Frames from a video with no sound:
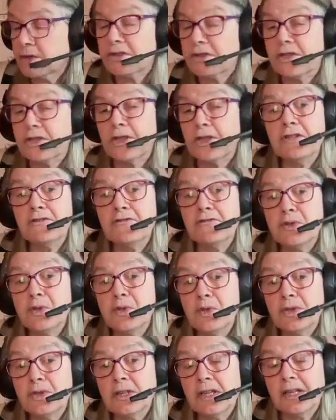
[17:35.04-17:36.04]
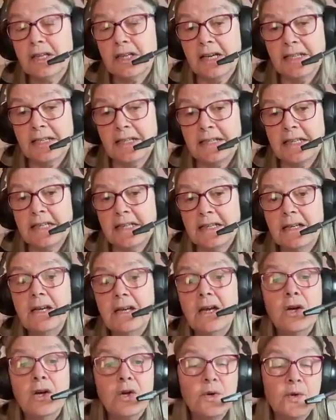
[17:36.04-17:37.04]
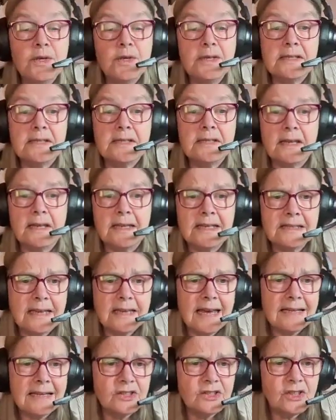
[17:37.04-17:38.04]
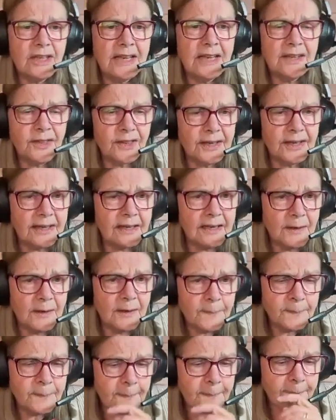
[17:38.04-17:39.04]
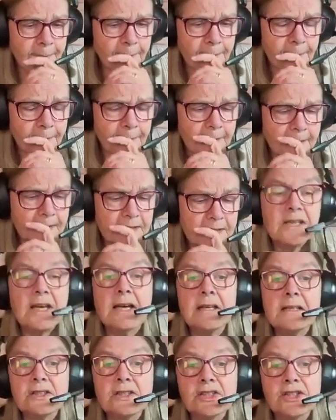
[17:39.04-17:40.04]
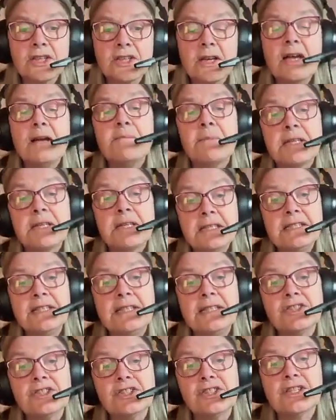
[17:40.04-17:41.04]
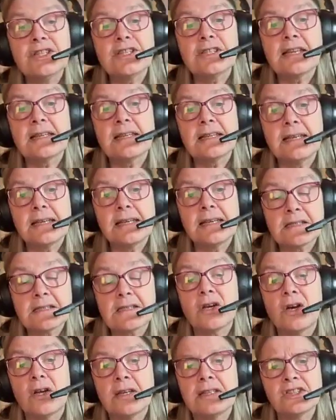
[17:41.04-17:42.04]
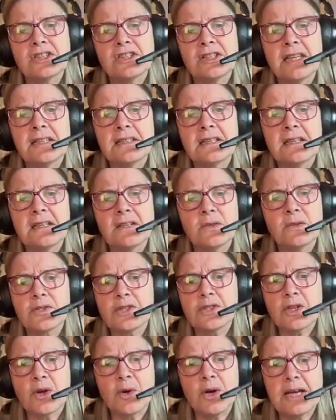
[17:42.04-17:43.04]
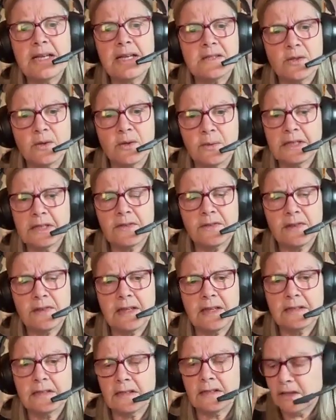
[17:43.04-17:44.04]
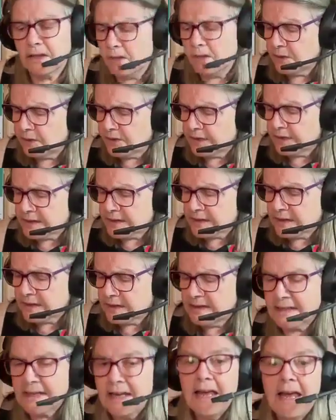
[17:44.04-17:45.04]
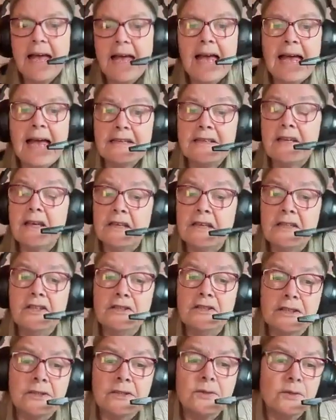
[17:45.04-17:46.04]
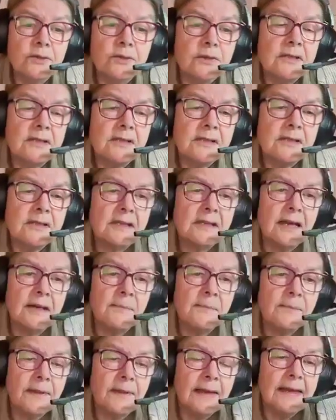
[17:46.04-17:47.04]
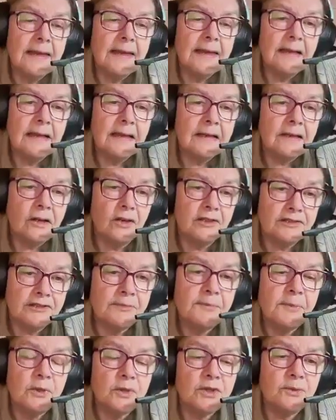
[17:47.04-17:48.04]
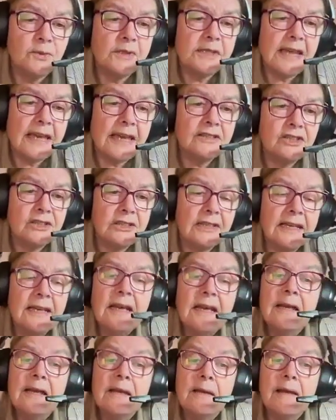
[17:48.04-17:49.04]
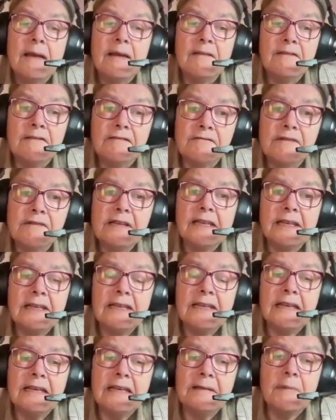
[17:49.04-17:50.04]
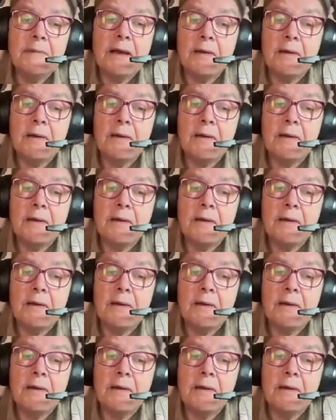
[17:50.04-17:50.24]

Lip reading: Dr. Jeroen Gunning, he's actually, I think, Dutch, but he teaches at King's College London or SOAS, or one of the London universities. And Jeroen's contribution was actually really,